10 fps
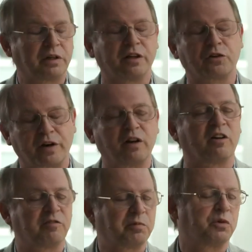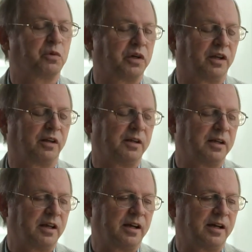really a trade-off between
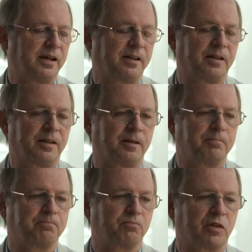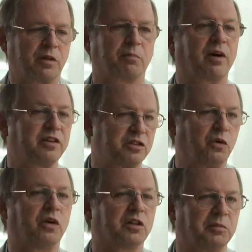uh, the price
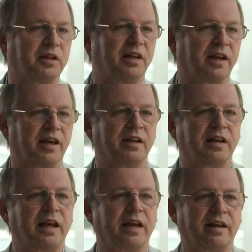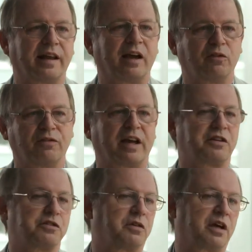you ultimately get and how
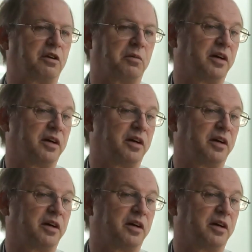fast you get your